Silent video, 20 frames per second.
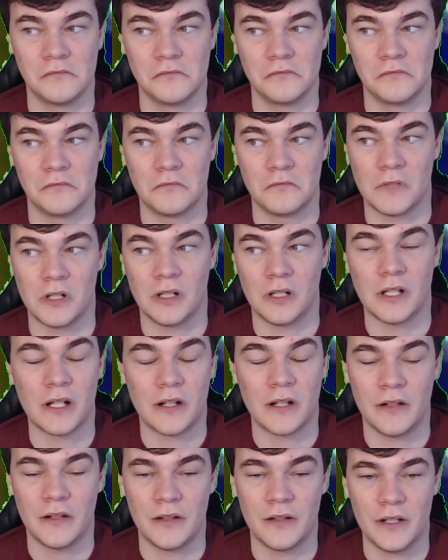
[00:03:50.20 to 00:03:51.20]
a lot of
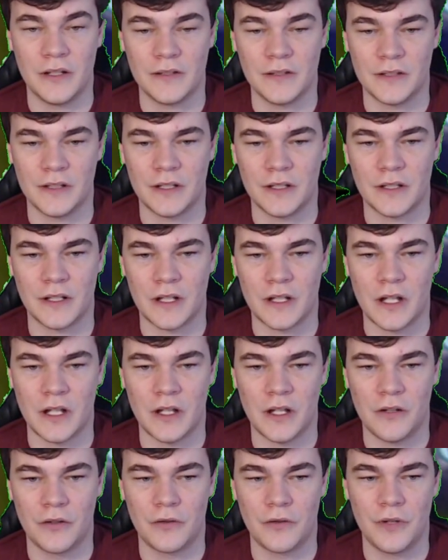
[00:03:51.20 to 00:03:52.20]
the things like that I
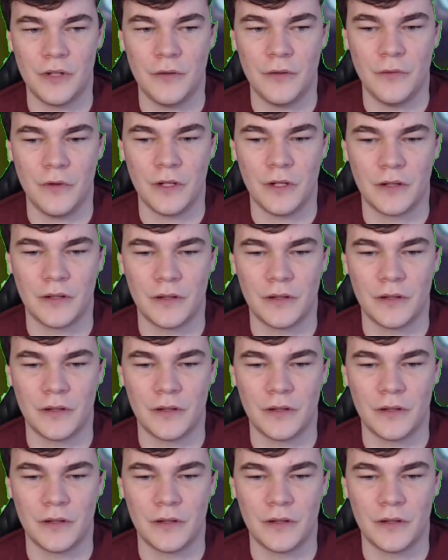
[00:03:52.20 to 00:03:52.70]
agree with.